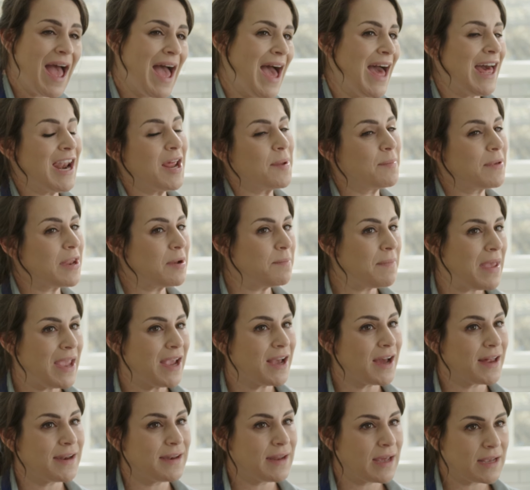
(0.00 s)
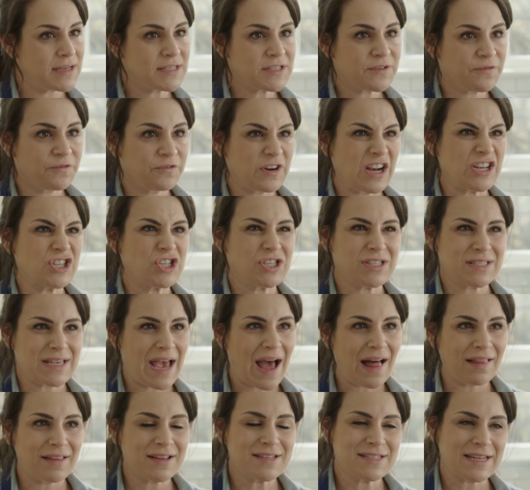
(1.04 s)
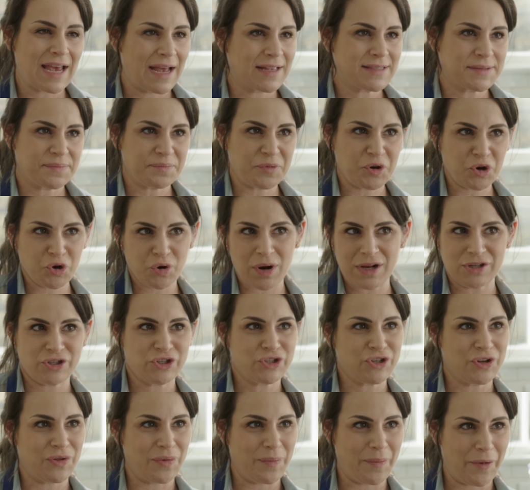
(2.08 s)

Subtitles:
And I'm gonna make a nice fresh salad to add some crunch to the